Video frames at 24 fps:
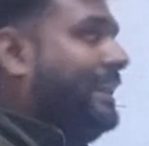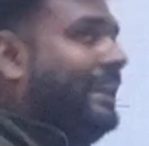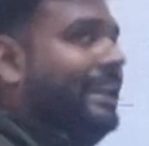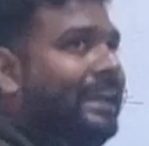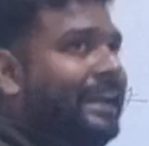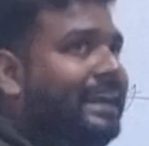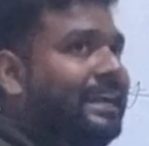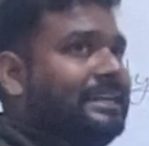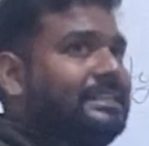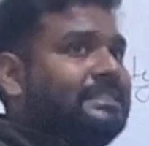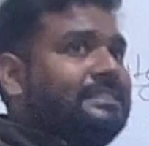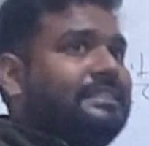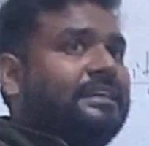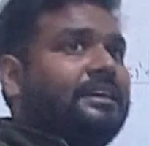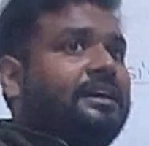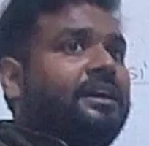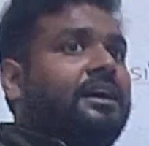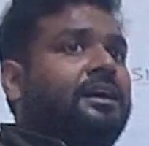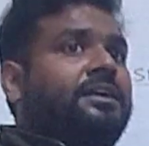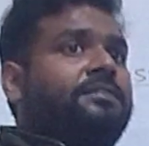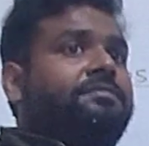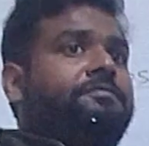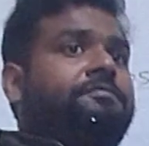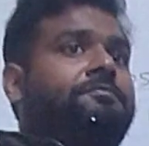creates
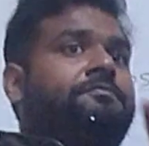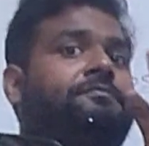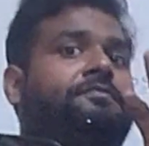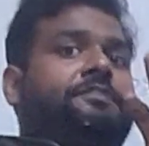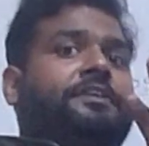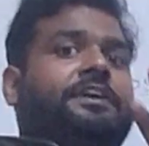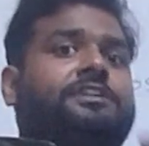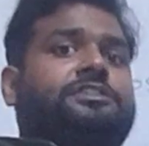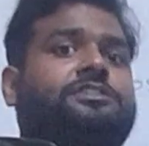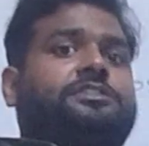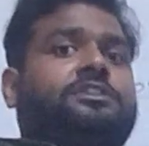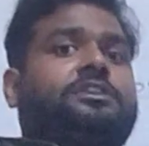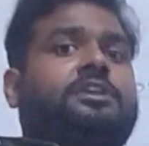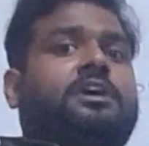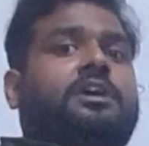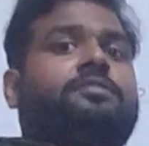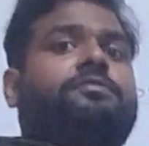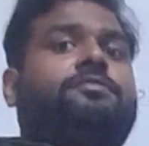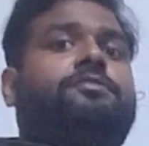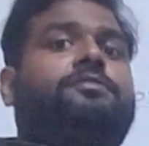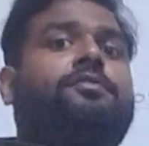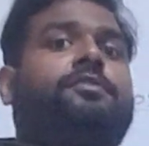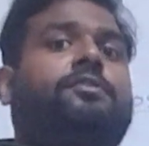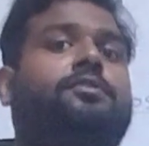a
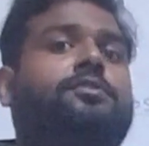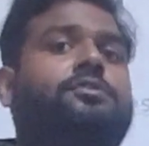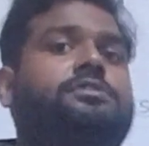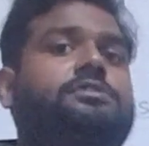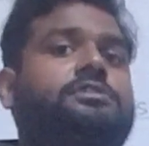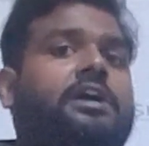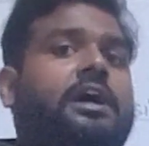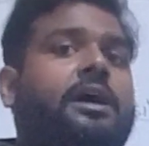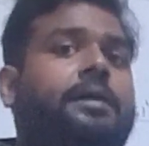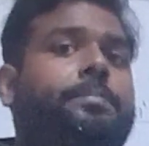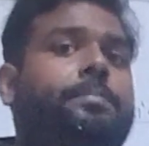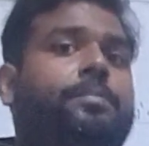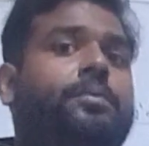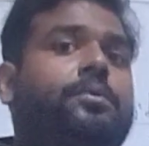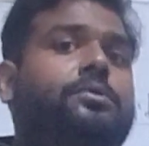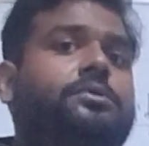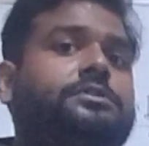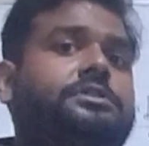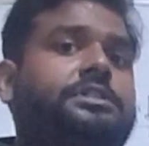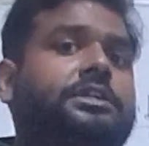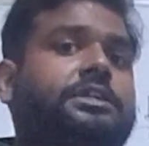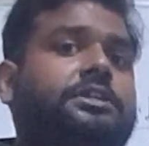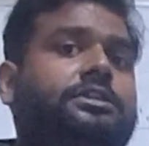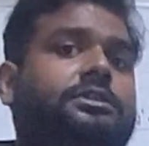frictional force
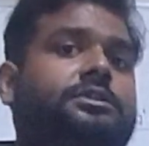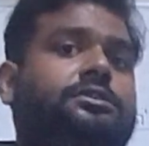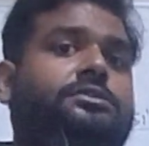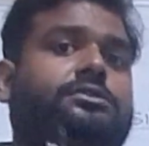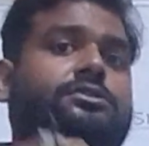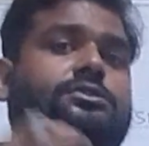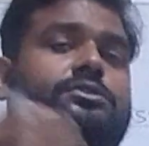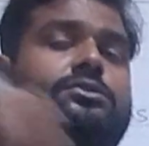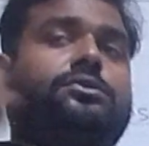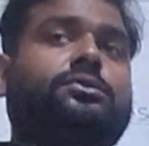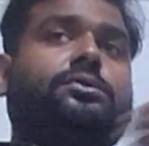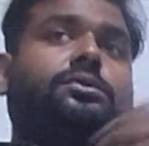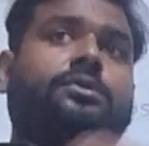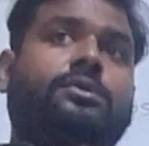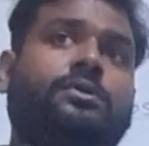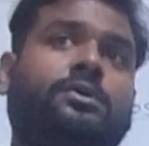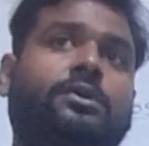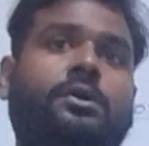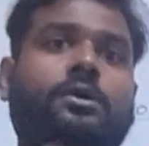opposite to